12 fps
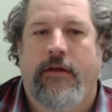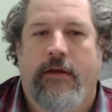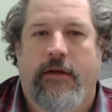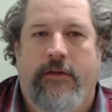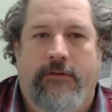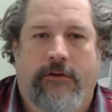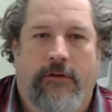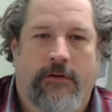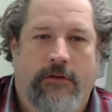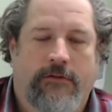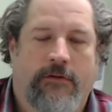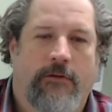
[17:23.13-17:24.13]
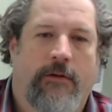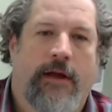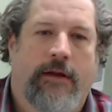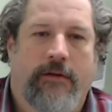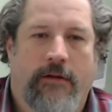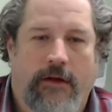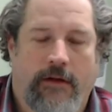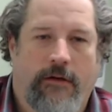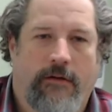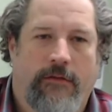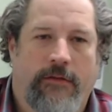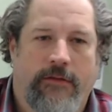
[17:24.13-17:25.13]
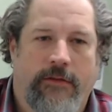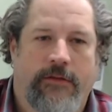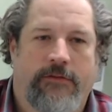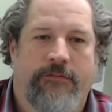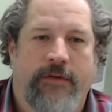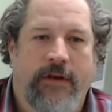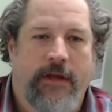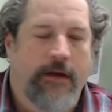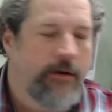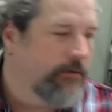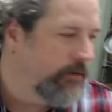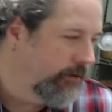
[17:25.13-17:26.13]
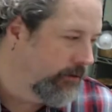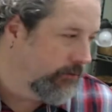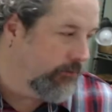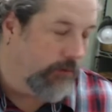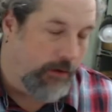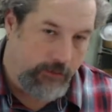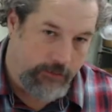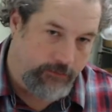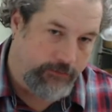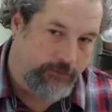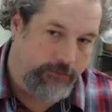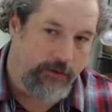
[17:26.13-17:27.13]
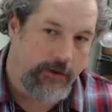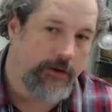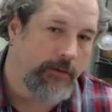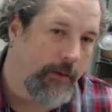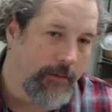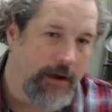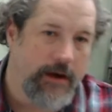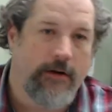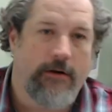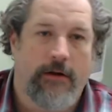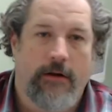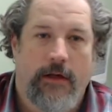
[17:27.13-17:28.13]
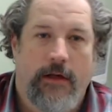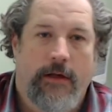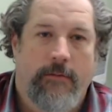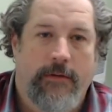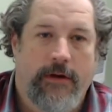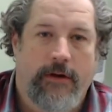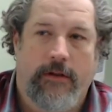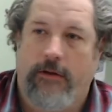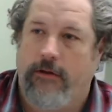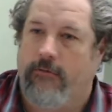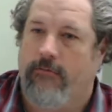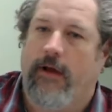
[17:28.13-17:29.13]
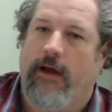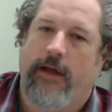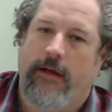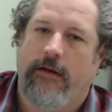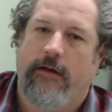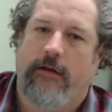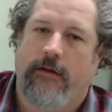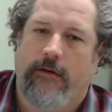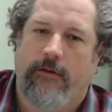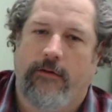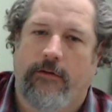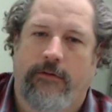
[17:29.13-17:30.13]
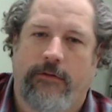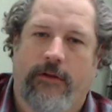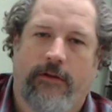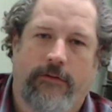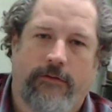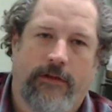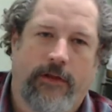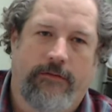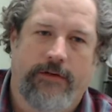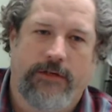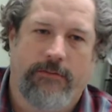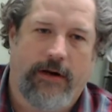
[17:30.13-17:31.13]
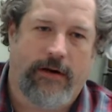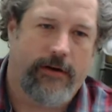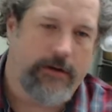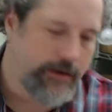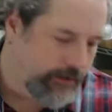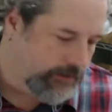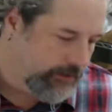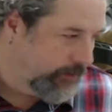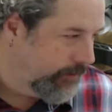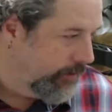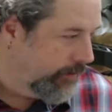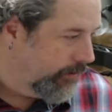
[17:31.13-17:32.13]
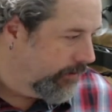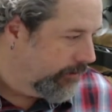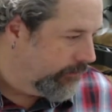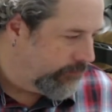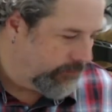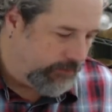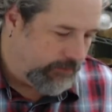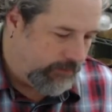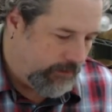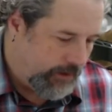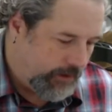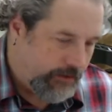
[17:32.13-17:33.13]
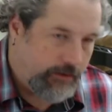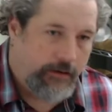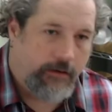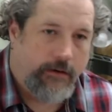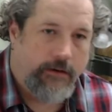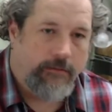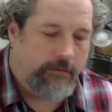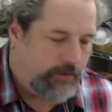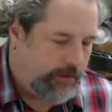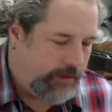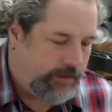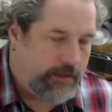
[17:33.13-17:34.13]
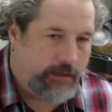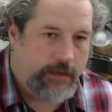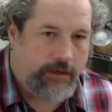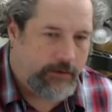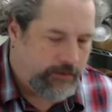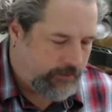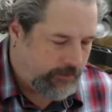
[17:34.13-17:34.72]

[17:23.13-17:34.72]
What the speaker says: so it looks correct on this video. It'll look wrong on the screen on my monitor, but it'll look right on the little television monitor here. So all right, we'll go ahead and hit enter,